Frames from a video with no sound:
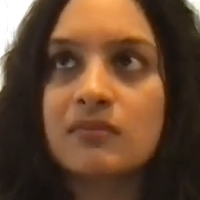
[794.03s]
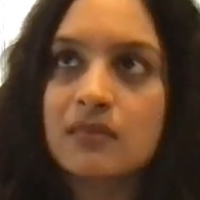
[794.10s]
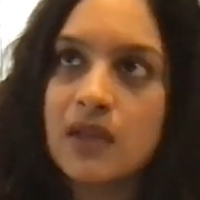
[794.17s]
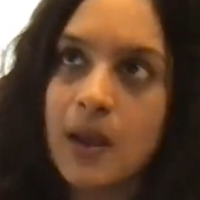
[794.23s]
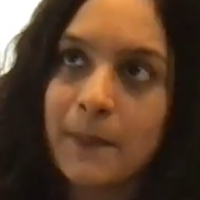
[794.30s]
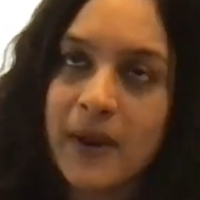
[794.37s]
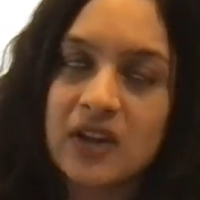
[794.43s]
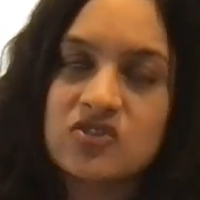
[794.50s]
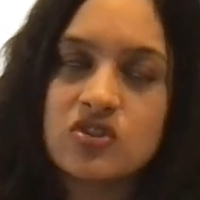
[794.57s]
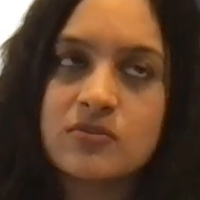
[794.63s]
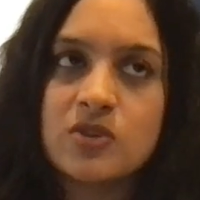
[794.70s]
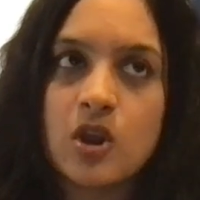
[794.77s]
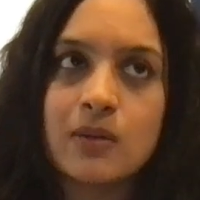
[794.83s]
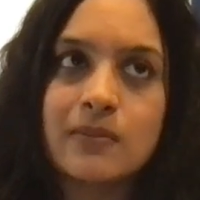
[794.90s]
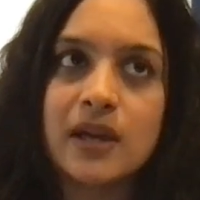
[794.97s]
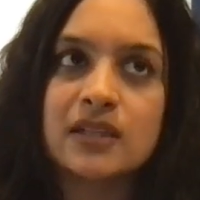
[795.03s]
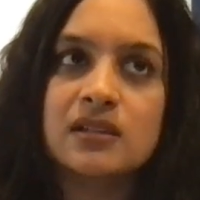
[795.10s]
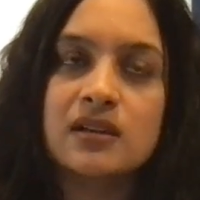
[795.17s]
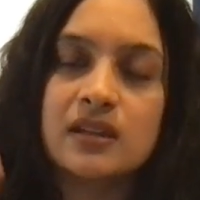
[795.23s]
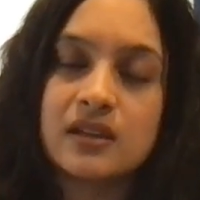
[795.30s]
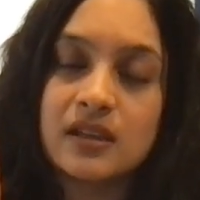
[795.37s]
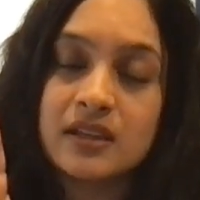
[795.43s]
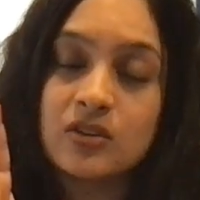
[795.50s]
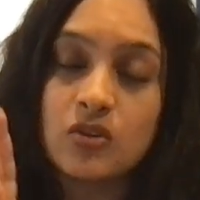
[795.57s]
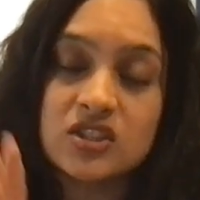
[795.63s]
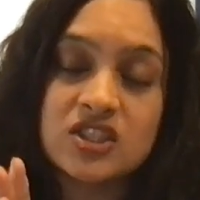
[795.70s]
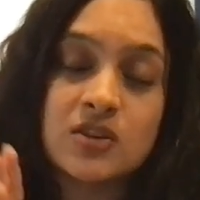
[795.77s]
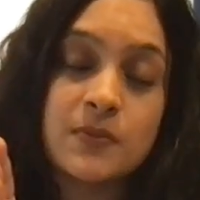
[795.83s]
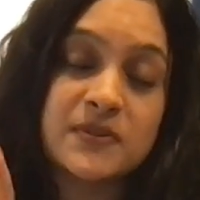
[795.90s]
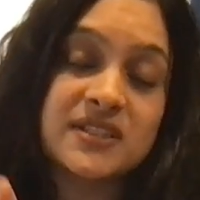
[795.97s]
apart from your mother, it
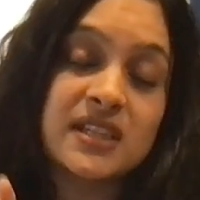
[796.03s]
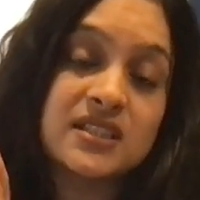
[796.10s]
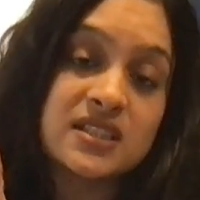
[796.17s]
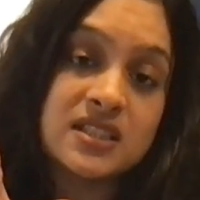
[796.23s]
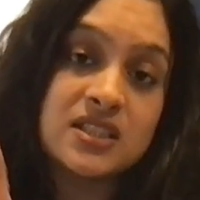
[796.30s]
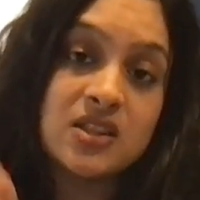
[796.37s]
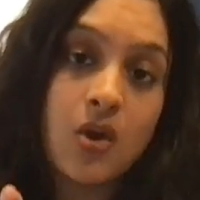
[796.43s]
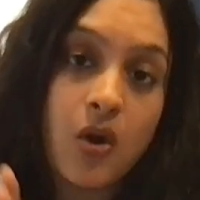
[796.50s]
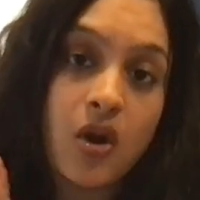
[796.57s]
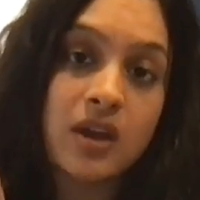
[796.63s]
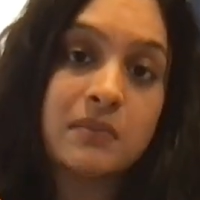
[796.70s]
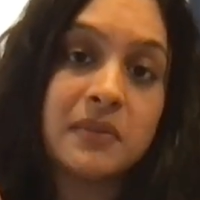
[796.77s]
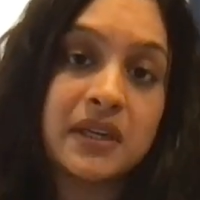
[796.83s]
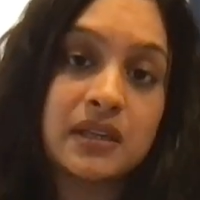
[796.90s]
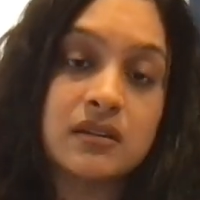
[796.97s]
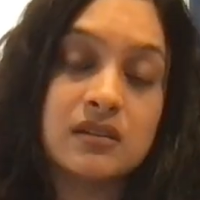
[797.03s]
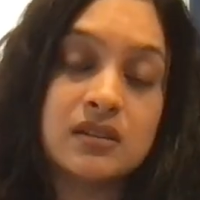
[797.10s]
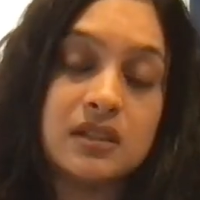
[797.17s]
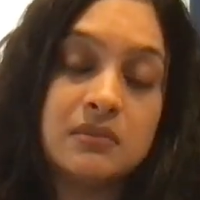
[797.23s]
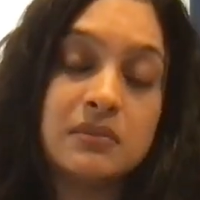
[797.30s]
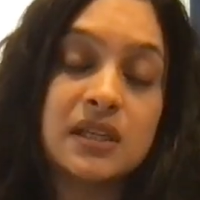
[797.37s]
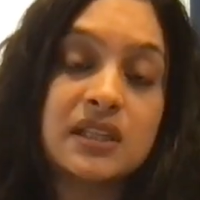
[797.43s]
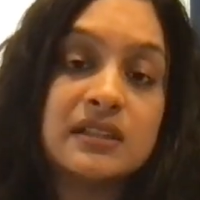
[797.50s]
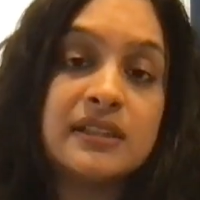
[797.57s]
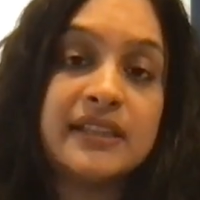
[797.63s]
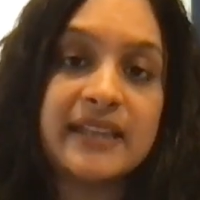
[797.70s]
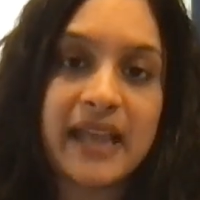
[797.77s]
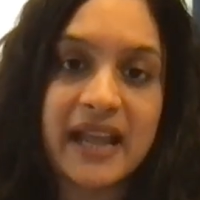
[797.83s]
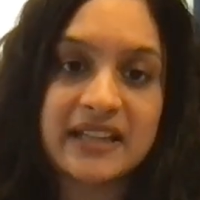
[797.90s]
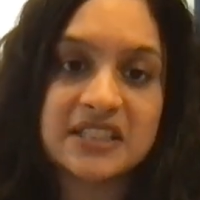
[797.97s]
also represents your maternal,
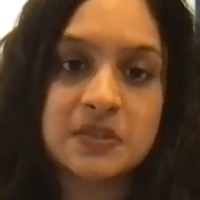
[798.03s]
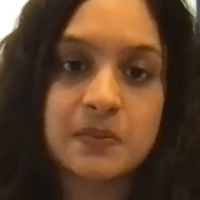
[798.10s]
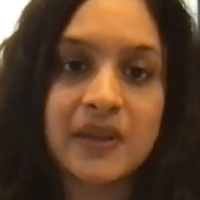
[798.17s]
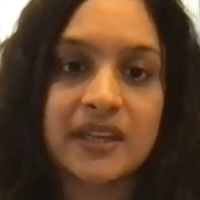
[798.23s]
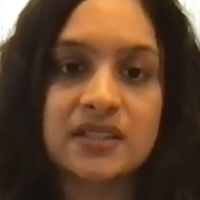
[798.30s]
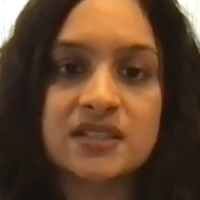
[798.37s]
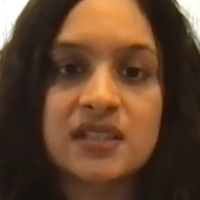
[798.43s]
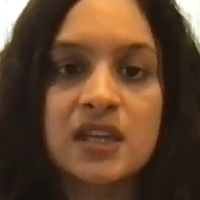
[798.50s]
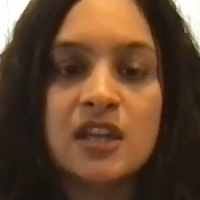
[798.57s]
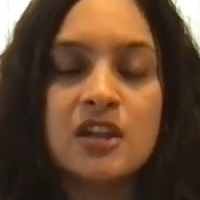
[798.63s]
motherly aspects.